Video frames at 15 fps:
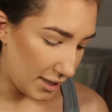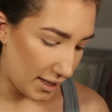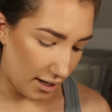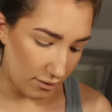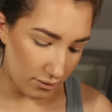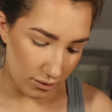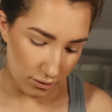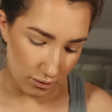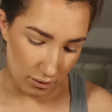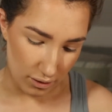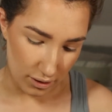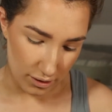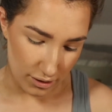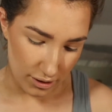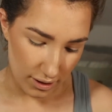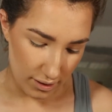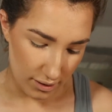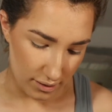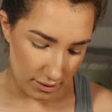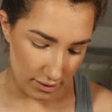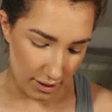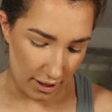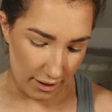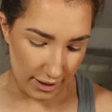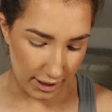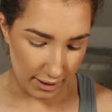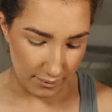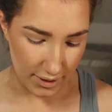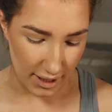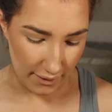how gorgeous. I think
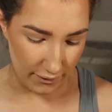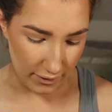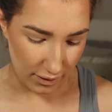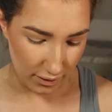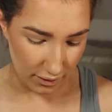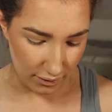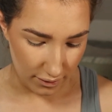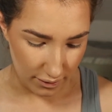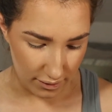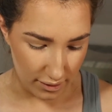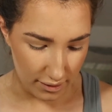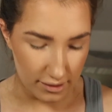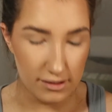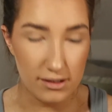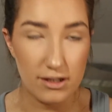I'm definitely going to use this